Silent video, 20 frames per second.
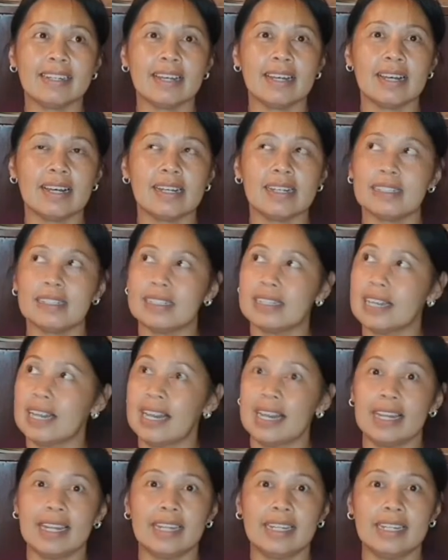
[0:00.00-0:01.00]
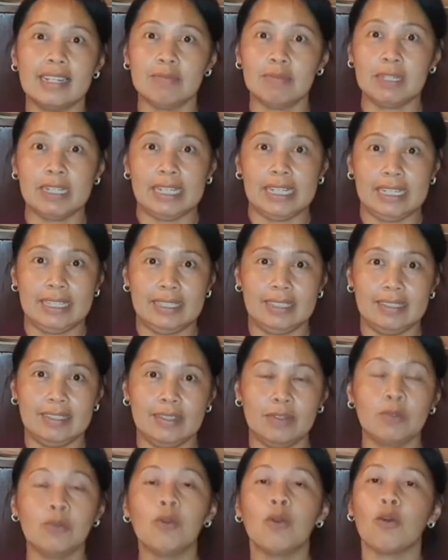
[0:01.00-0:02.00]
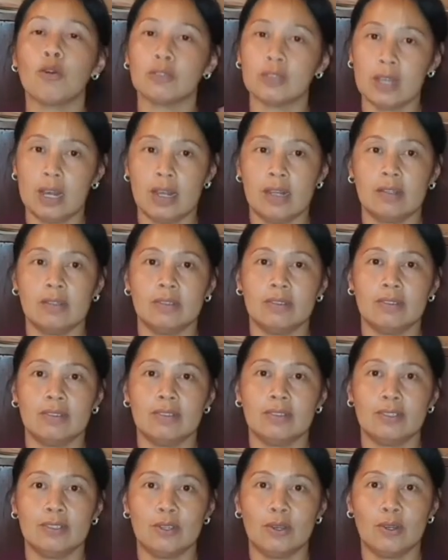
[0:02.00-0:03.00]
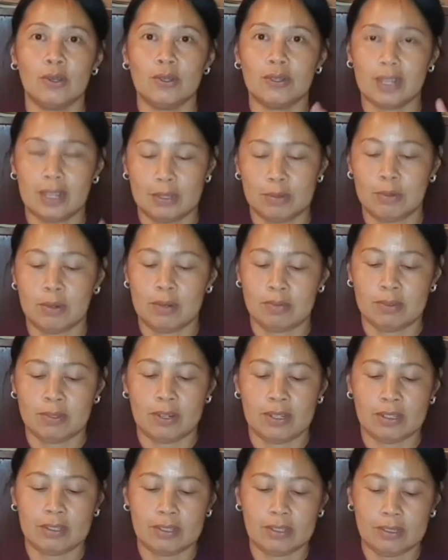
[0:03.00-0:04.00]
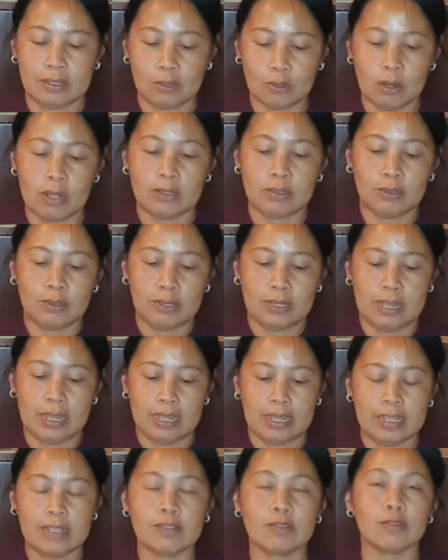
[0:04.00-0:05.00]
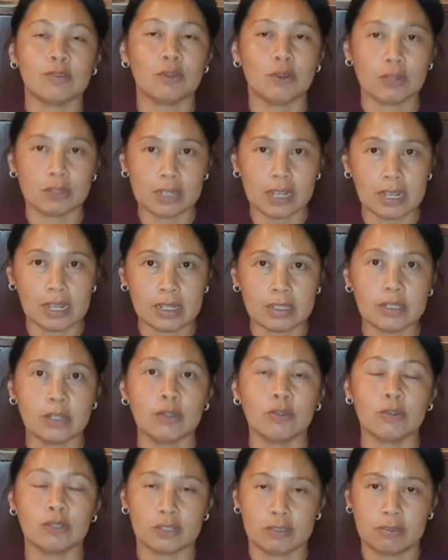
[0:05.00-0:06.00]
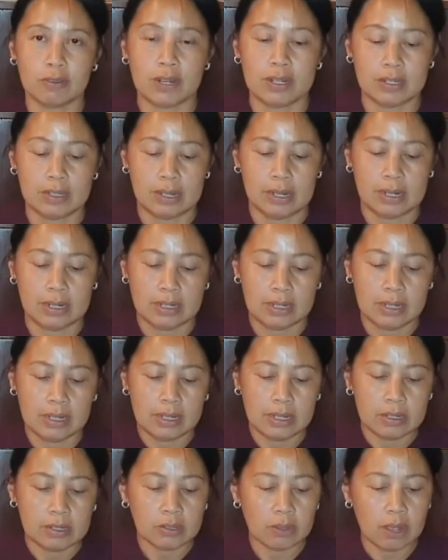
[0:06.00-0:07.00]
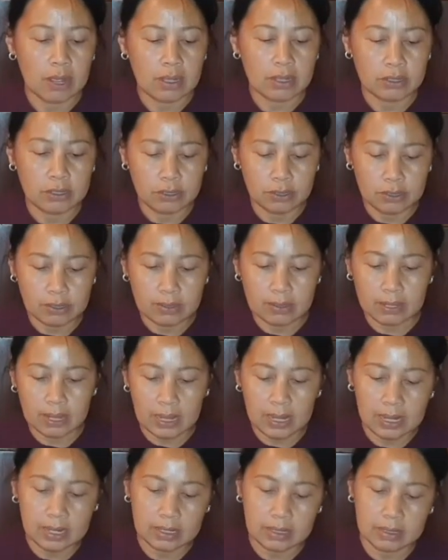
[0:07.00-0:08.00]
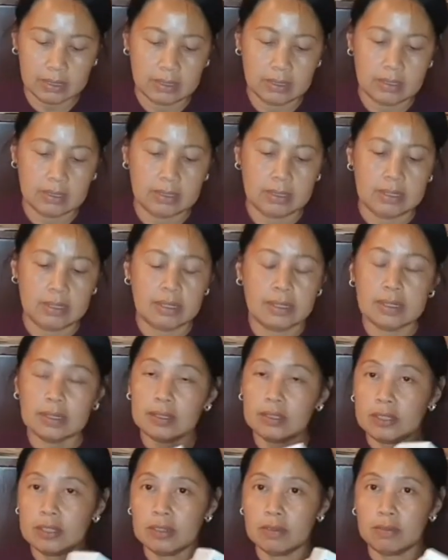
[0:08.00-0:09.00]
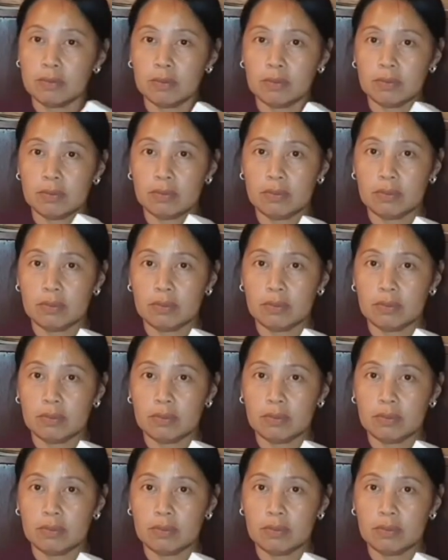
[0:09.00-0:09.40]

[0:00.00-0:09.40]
lively, not dull. So that's what I'm trying to say. It's not dull, it looks fresher. So I use that Sheer